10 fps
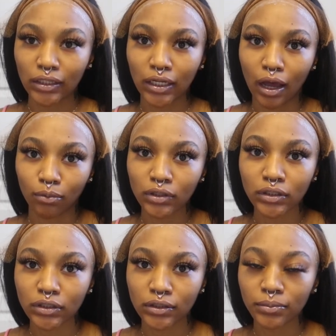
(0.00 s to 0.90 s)
think I want
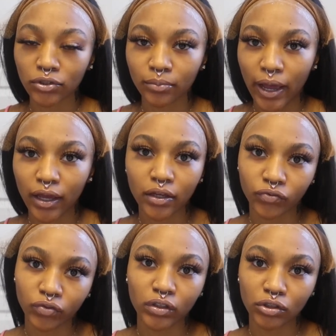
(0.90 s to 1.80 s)
this to be on my
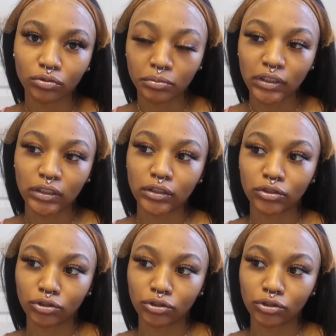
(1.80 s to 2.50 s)
head for a little minute.